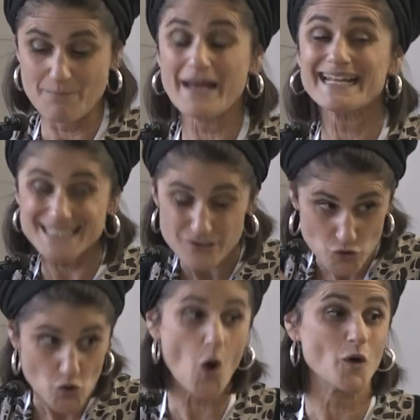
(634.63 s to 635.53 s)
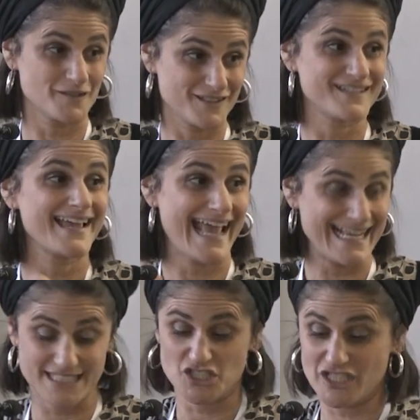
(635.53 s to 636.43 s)
but it's not
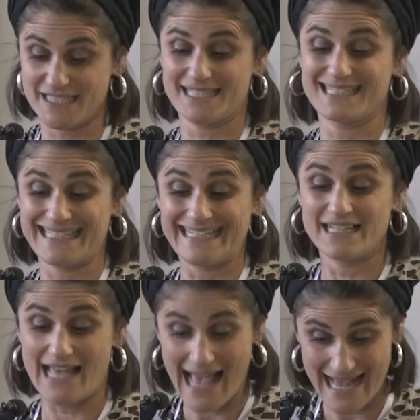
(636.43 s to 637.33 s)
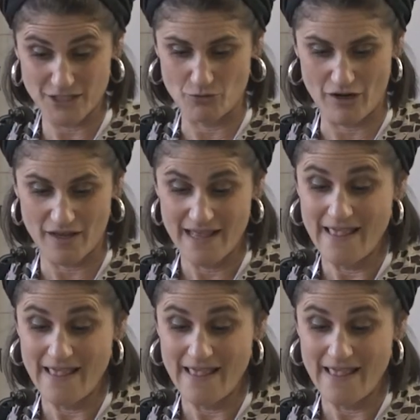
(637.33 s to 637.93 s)
exegetically accurate.